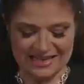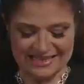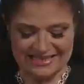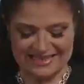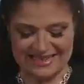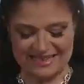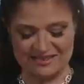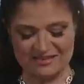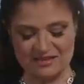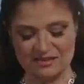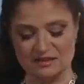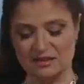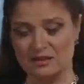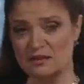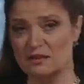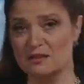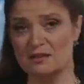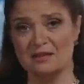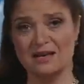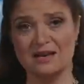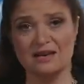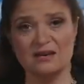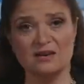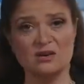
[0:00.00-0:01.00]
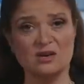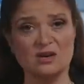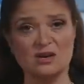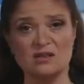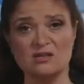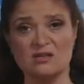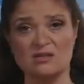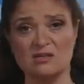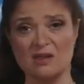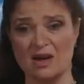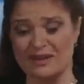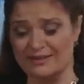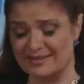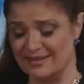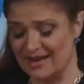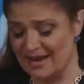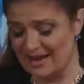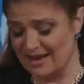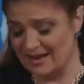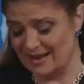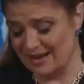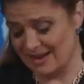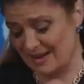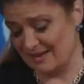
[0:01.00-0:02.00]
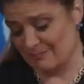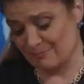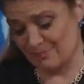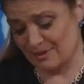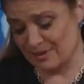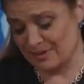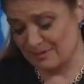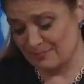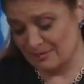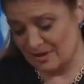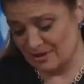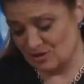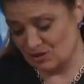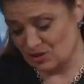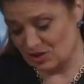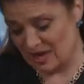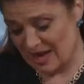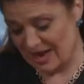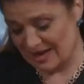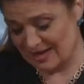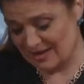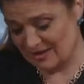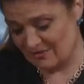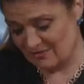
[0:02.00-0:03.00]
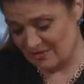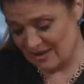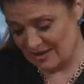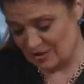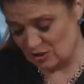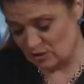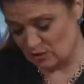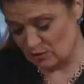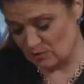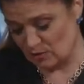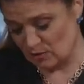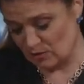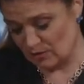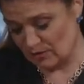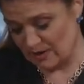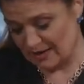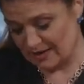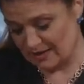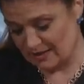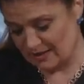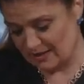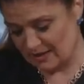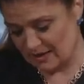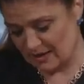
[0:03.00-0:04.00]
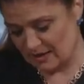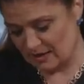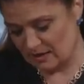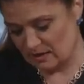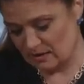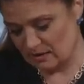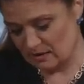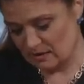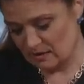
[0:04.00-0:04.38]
Decently thick, you can saute at pretty much any vegetable or anything.